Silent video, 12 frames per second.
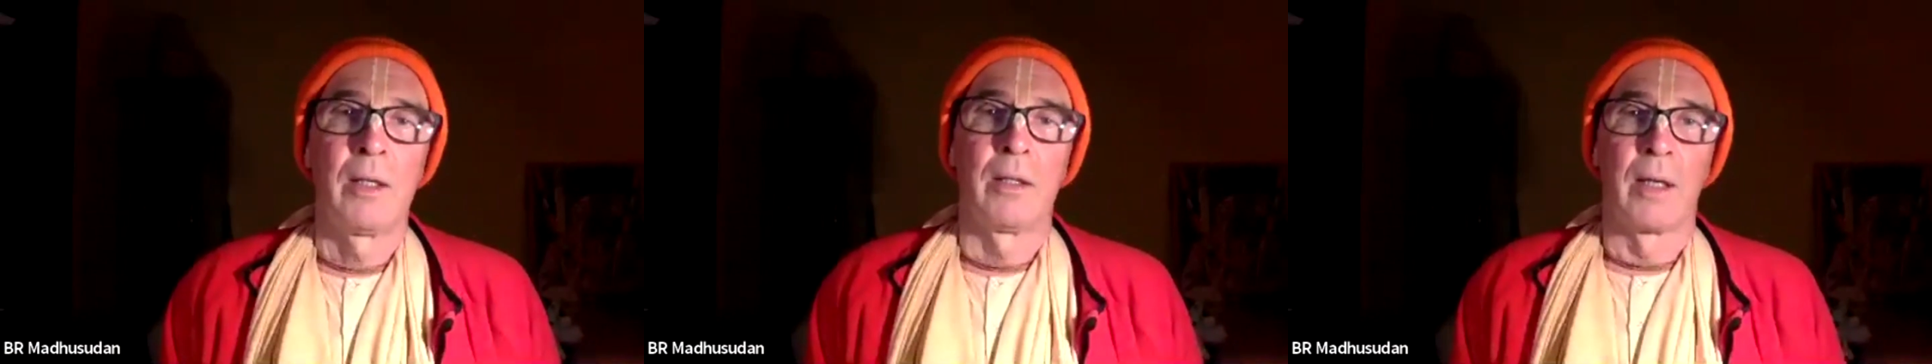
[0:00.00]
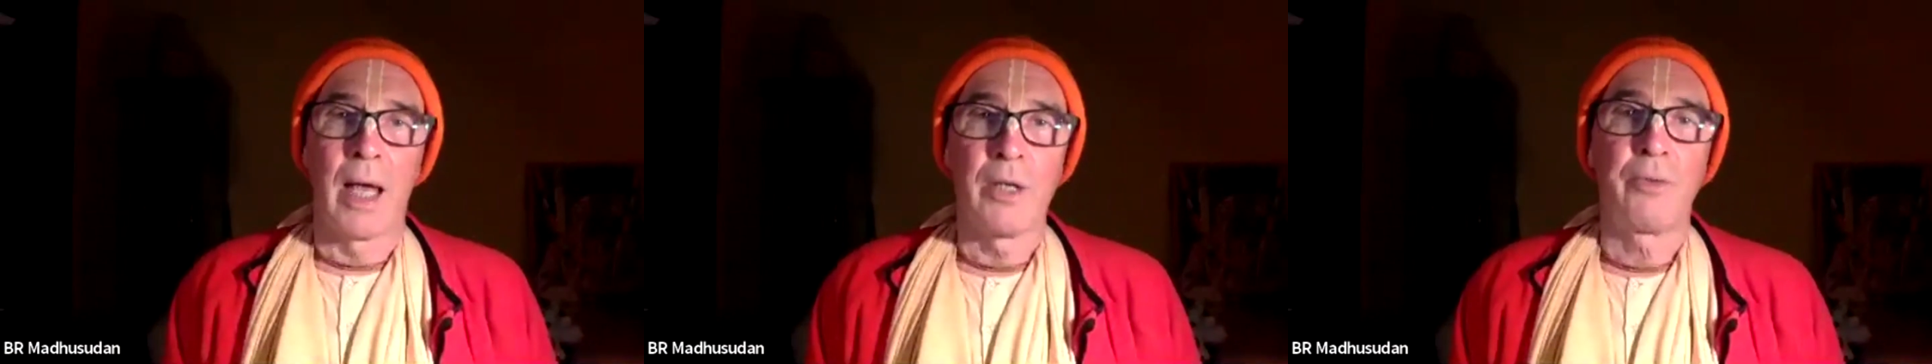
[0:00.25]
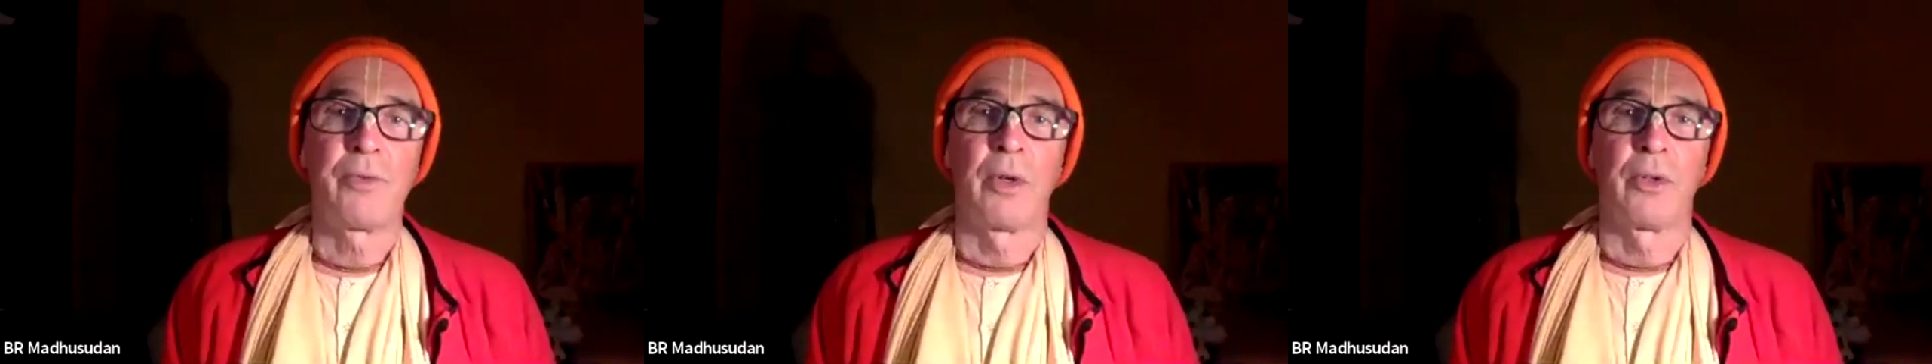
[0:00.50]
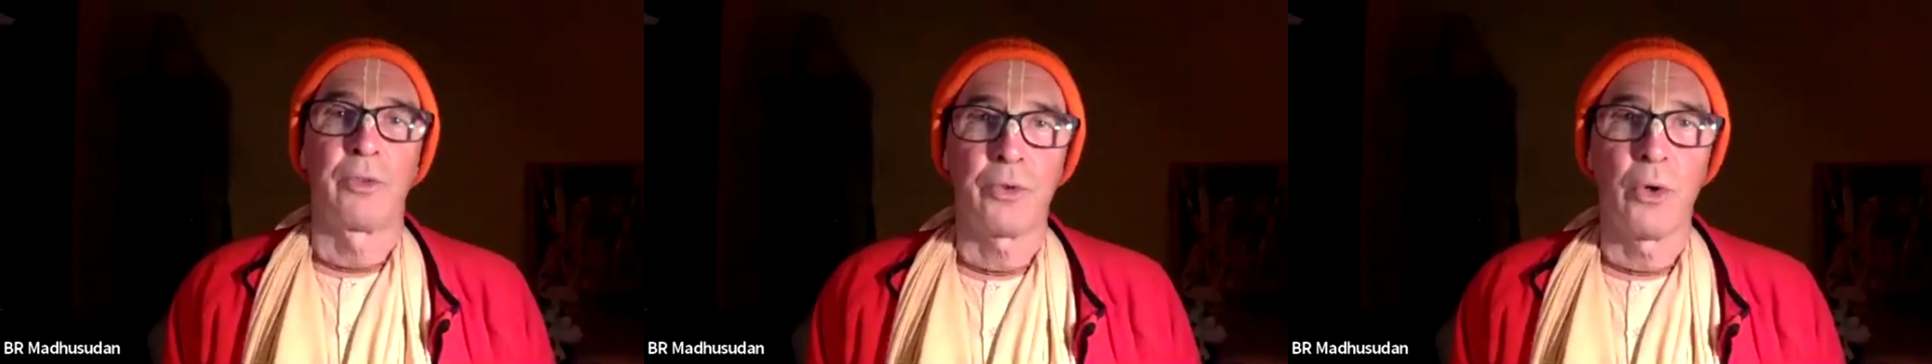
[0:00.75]
life
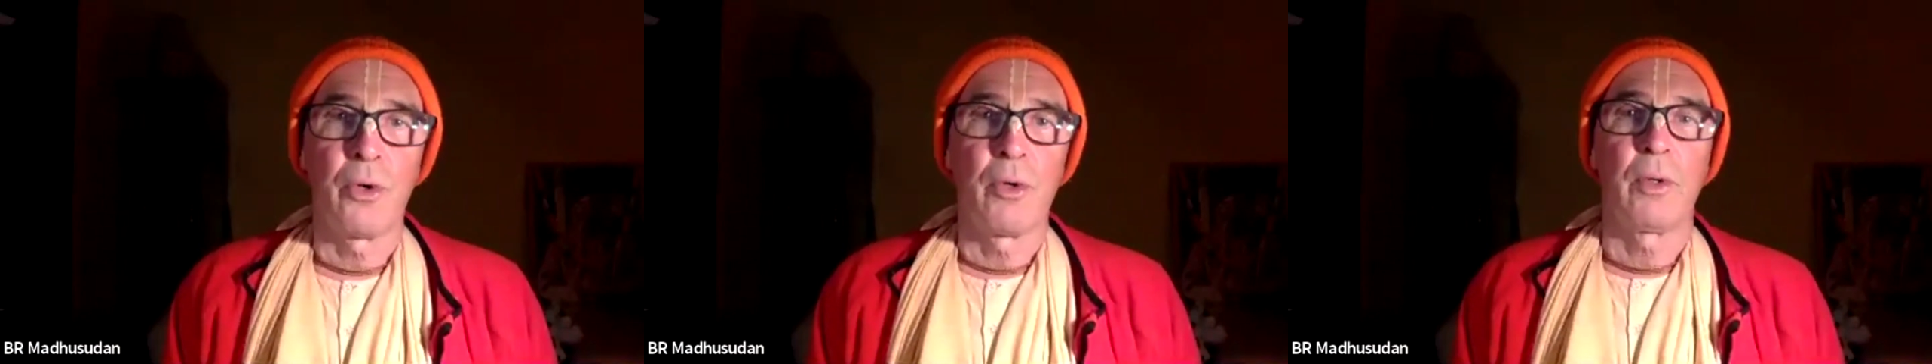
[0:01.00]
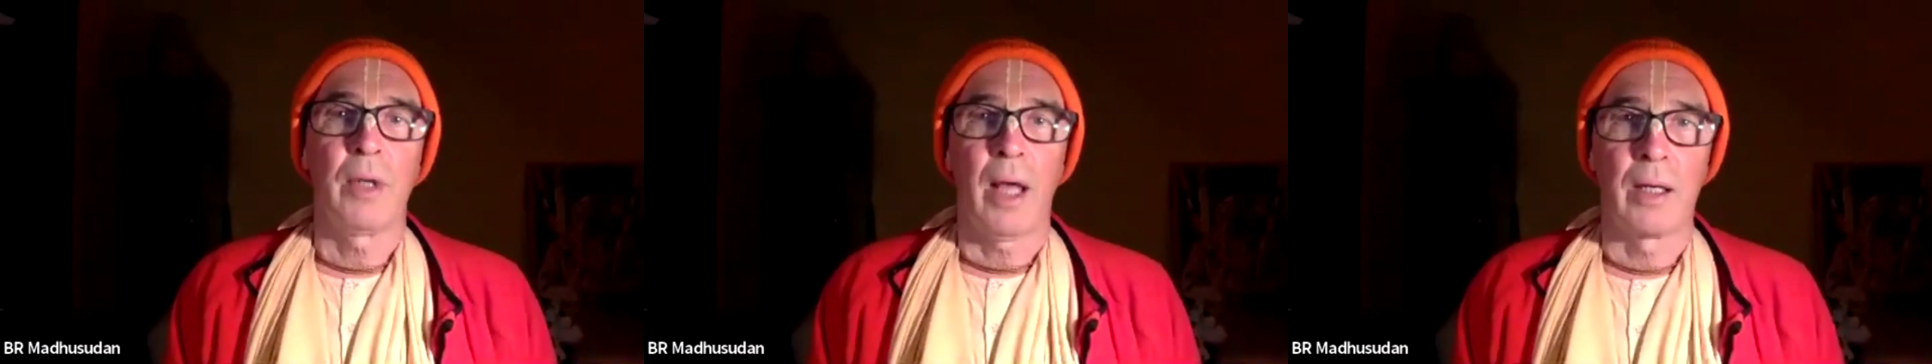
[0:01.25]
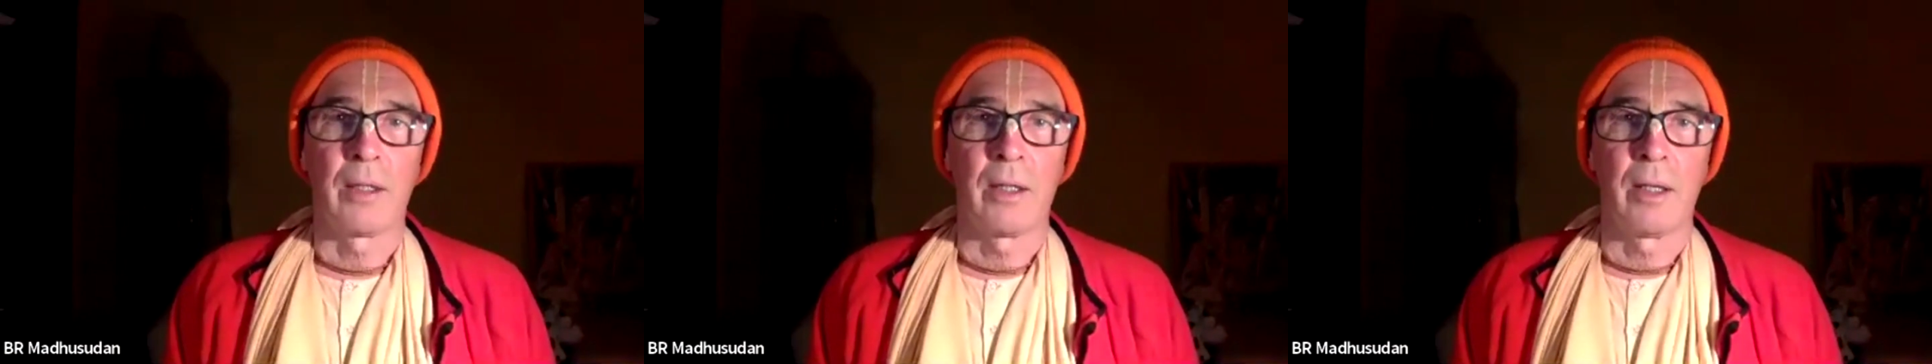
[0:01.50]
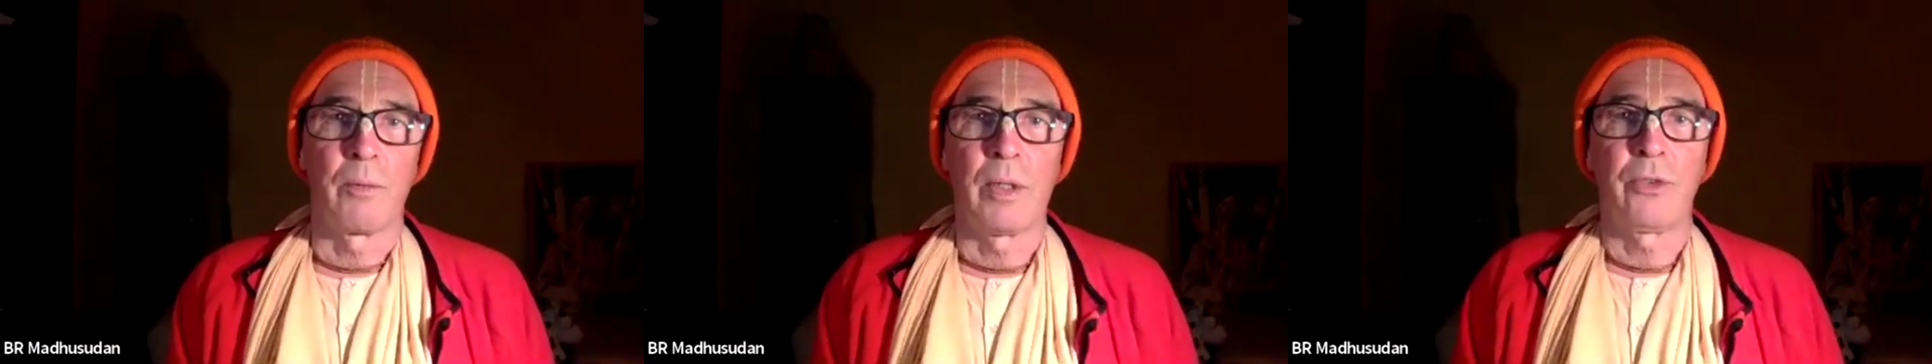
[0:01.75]
and soul, and
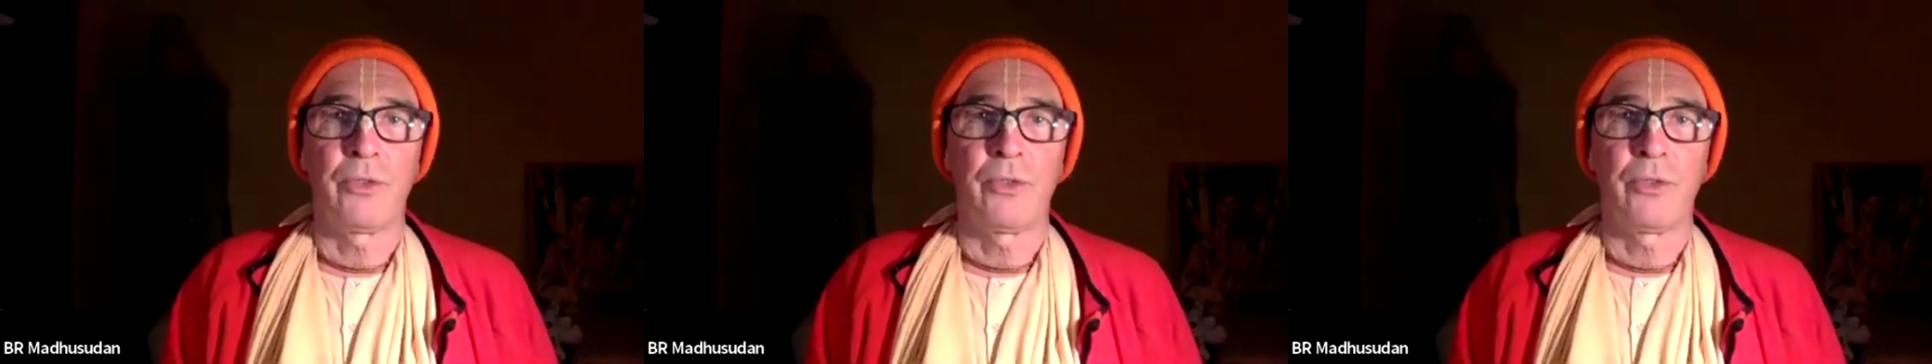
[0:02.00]
if we